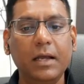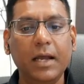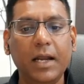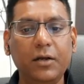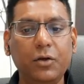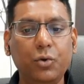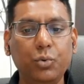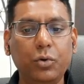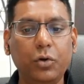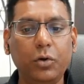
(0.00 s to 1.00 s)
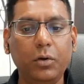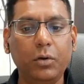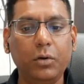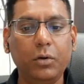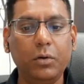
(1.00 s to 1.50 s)
and 2
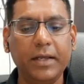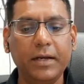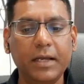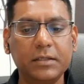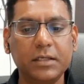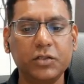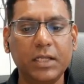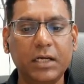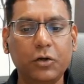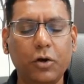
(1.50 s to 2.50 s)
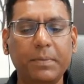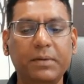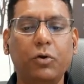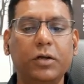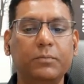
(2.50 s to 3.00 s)
areas such that top and
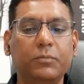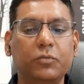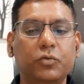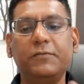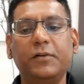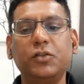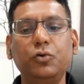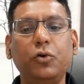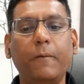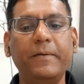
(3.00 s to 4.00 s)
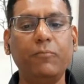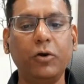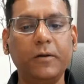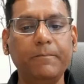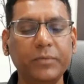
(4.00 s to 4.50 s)
bottom. So let's first do top and
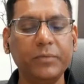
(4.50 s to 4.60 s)
bottom.